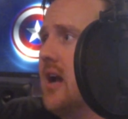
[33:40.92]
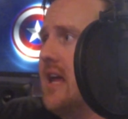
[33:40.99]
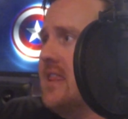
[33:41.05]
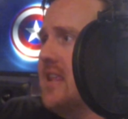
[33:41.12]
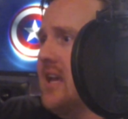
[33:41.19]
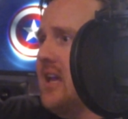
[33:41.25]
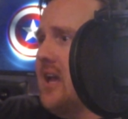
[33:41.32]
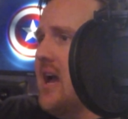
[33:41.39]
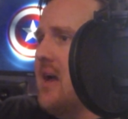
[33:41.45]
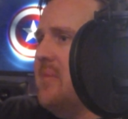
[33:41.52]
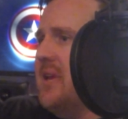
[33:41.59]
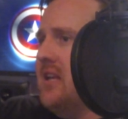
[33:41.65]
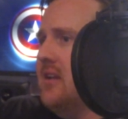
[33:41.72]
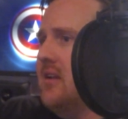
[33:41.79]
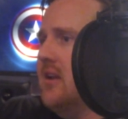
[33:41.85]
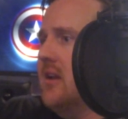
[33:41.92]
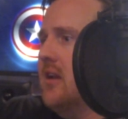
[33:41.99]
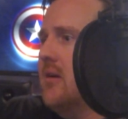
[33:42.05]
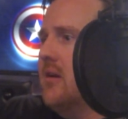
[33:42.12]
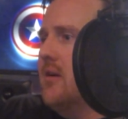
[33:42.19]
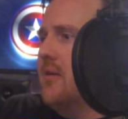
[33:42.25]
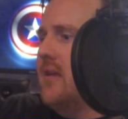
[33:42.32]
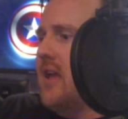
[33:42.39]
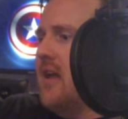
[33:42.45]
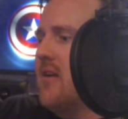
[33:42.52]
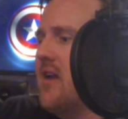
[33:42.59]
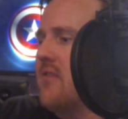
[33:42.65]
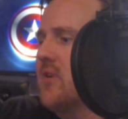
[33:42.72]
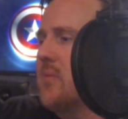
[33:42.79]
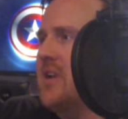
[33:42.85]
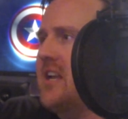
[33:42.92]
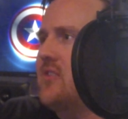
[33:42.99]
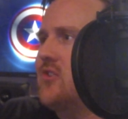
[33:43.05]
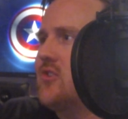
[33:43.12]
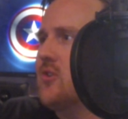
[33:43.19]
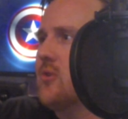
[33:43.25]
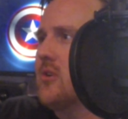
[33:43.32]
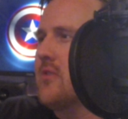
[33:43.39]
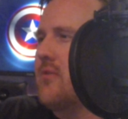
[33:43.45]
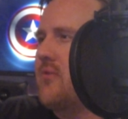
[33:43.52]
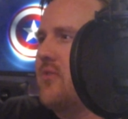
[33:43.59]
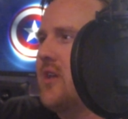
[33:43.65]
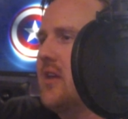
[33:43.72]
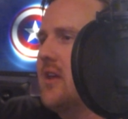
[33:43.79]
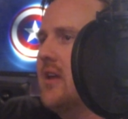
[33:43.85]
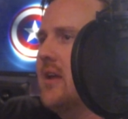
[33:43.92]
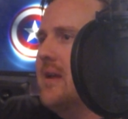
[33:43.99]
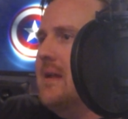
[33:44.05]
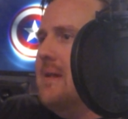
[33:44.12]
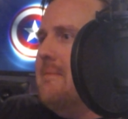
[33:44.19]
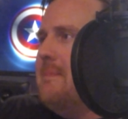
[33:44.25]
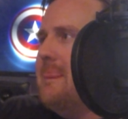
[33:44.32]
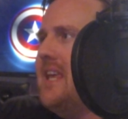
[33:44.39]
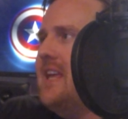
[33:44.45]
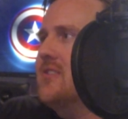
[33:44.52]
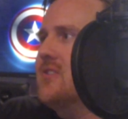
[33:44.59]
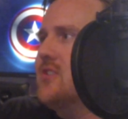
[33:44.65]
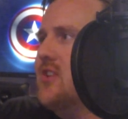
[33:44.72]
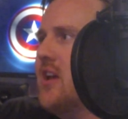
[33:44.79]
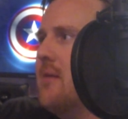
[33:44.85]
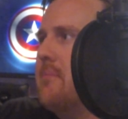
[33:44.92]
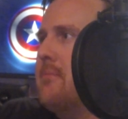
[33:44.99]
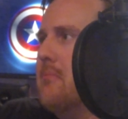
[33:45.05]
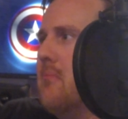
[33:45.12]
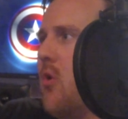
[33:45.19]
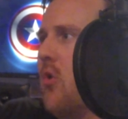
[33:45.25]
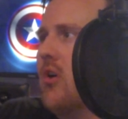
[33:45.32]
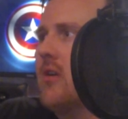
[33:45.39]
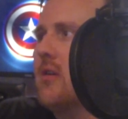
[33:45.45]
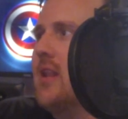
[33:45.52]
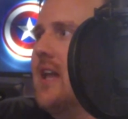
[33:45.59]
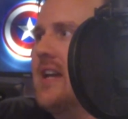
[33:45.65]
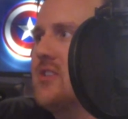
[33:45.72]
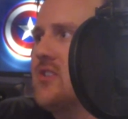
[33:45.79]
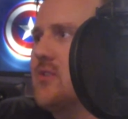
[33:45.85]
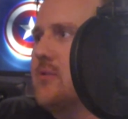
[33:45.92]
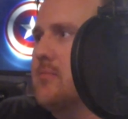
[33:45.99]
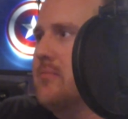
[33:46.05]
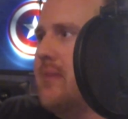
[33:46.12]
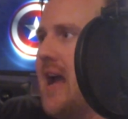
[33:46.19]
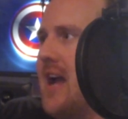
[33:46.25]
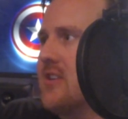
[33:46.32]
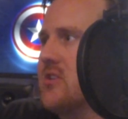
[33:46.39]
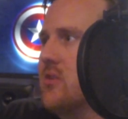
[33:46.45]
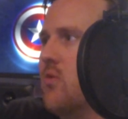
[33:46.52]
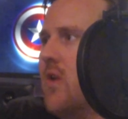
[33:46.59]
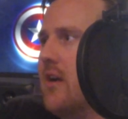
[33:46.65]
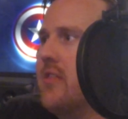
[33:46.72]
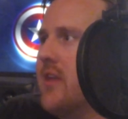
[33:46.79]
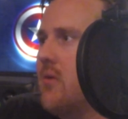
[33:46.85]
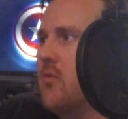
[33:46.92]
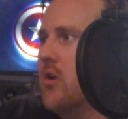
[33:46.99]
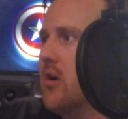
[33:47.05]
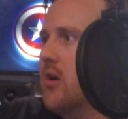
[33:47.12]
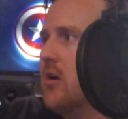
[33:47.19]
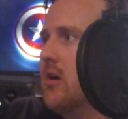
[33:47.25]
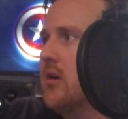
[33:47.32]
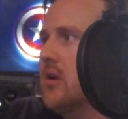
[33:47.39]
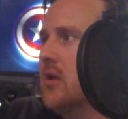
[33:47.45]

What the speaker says: I think. I mean, everybody sort of ends up more or less back to where they were.